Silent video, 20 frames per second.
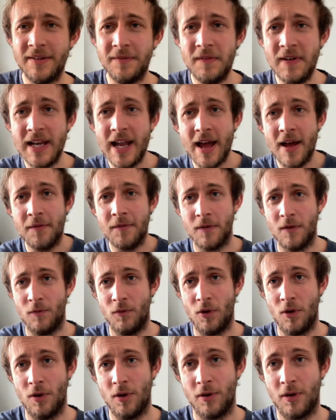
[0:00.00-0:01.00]
of lava
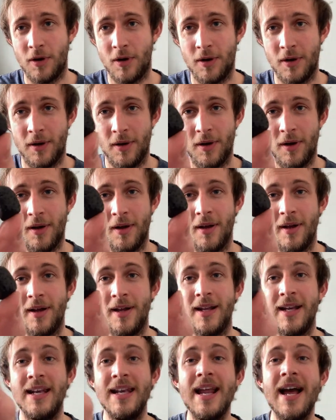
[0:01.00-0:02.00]
rock.
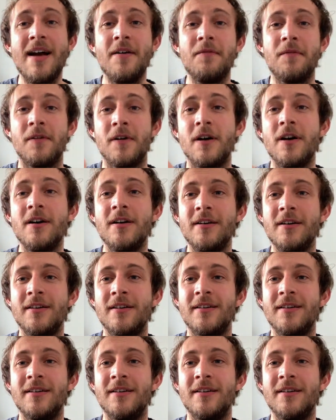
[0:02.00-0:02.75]
Lava